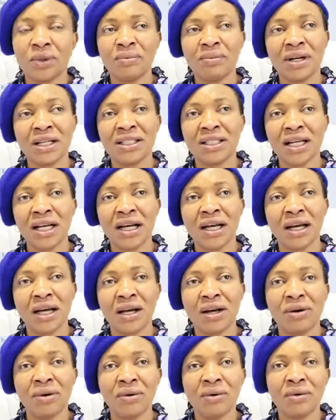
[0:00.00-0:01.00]
No matter
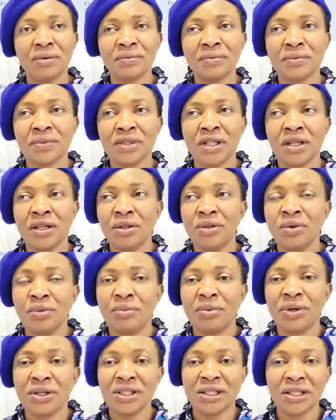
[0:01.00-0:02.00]
how you
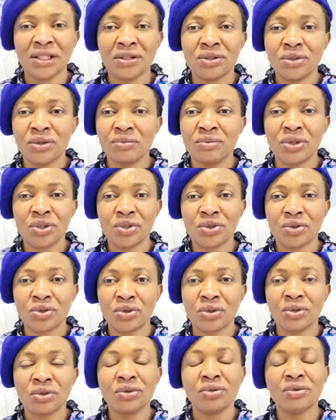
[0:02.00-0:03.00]
pretend to be
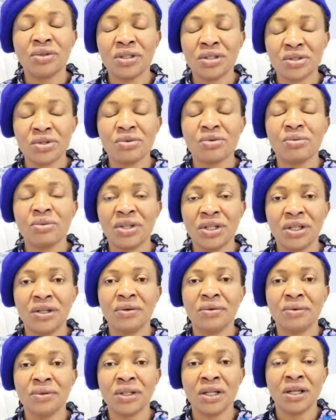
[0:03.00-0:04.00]
strong, you need to
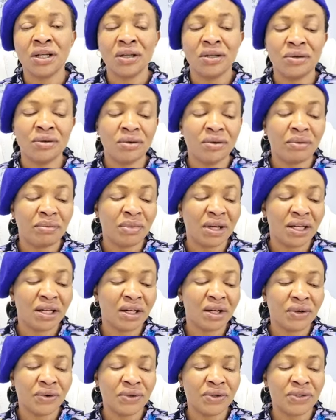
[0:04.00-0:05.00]
heal. You know,
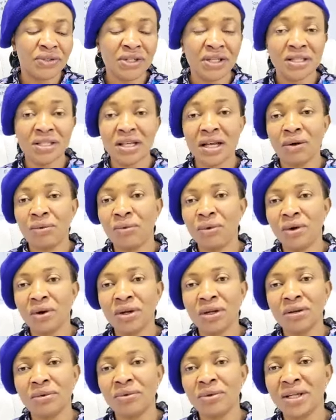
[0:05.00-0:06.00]
many Christians are
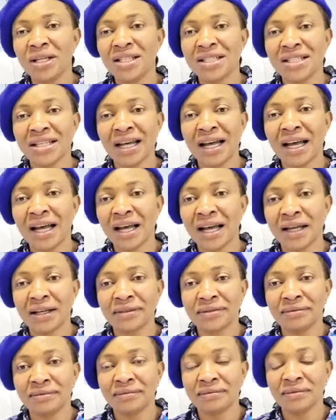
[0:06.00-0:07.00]
walking with a scar.
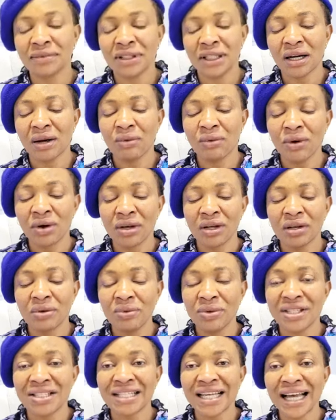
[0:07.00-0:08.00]
They are
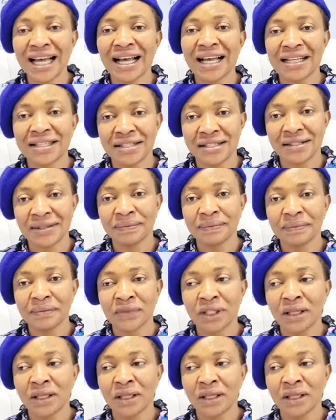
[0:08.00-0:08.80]
walking with scars.